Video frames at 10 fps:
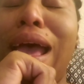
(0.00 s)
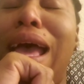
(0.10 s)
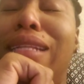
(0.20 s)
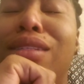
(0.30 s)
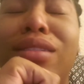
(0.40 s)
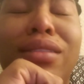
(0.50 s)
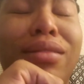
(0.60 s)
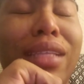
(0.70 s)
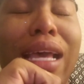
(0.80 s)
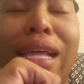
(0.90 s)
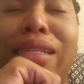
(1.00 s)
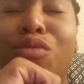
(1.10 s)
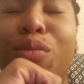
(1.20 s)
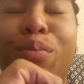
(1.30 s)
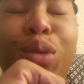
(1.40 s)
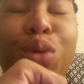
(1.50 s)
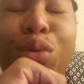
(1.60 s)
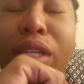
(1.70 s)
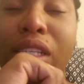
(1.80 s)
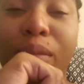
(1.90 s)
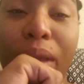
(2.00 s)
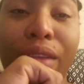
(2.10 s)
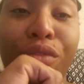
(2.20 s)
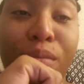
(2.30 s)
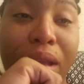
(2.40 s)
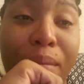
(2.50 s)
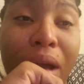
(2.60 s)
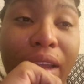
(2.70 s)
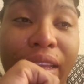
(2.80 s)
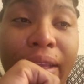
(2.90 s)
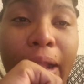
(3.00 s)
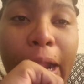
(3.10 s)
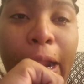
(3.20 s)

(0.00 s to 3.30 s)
and rebuke this pain from my body.